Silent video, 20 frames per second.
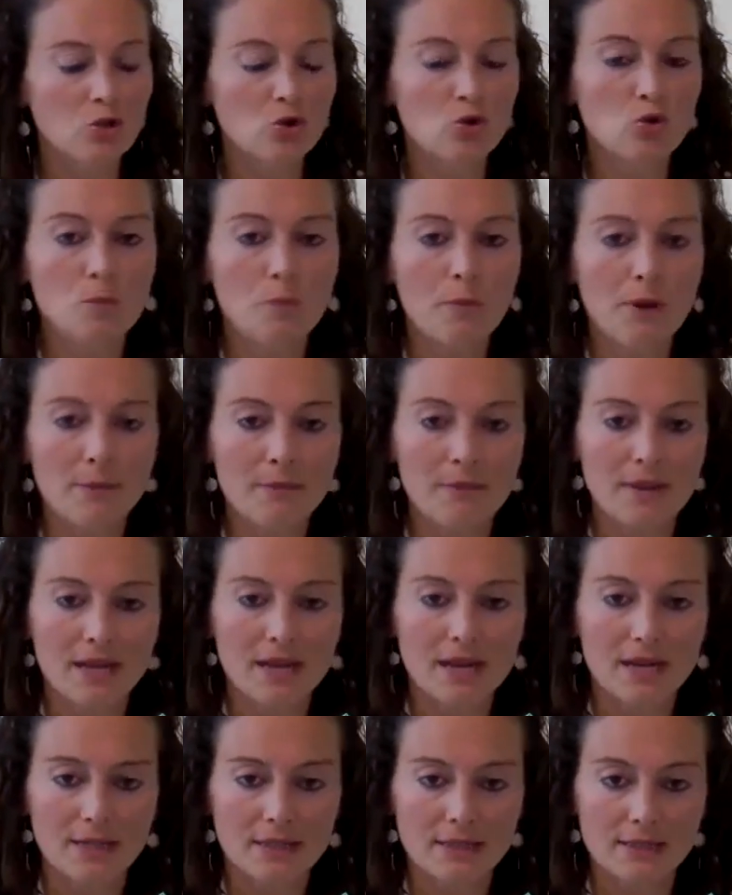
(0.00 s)
the super
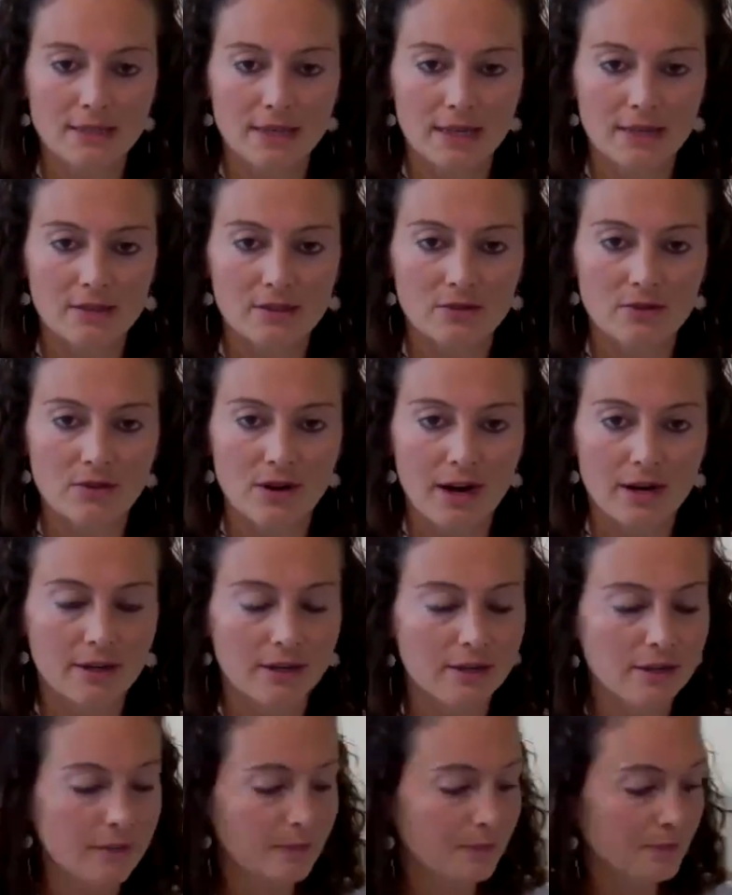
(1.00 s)
mega cassette
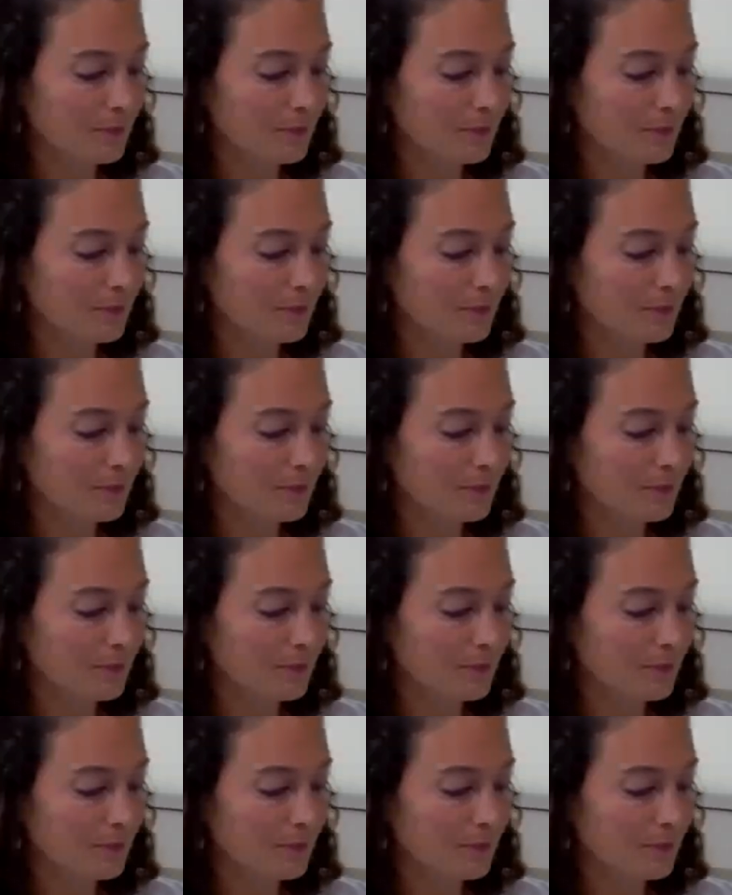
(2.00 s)
rack,